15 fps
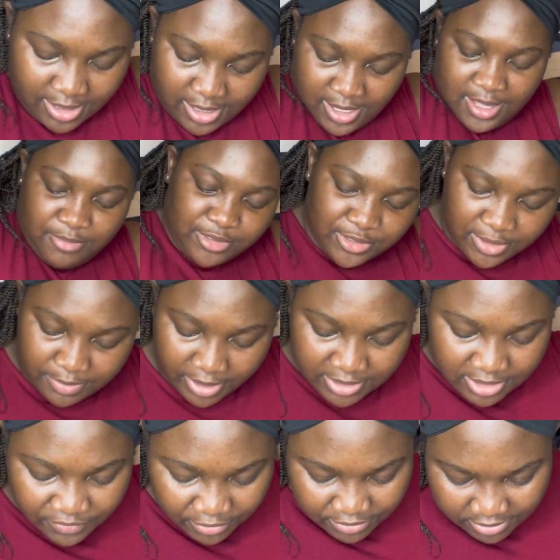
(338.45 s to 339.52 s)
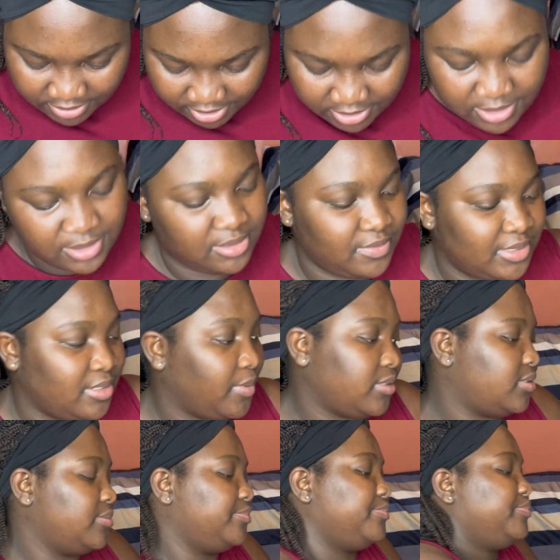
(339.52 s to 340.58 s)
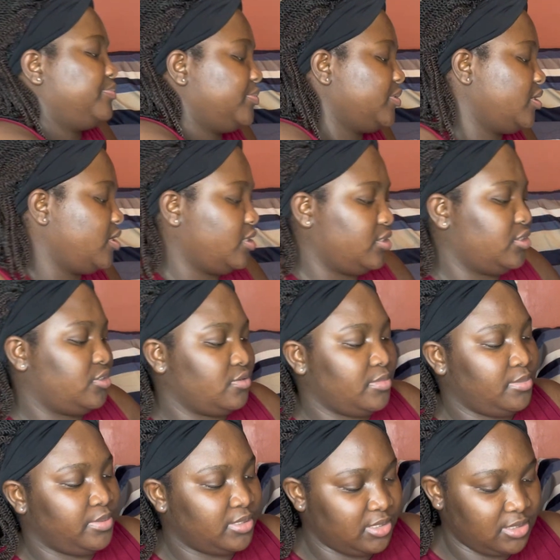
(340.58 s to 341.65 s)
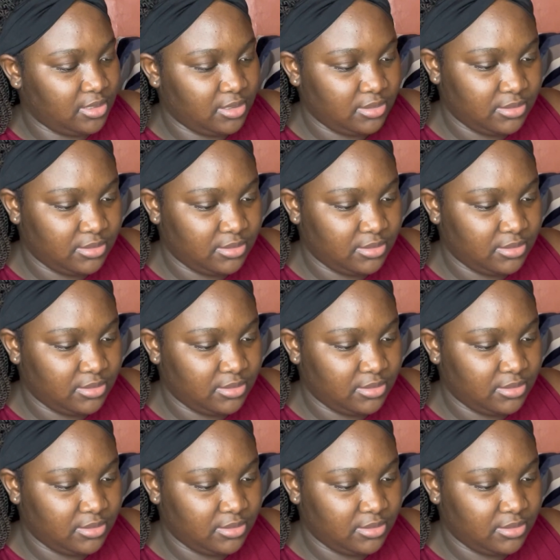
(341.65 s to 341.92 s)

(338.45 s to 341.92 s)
I packed it up and sent it over to them.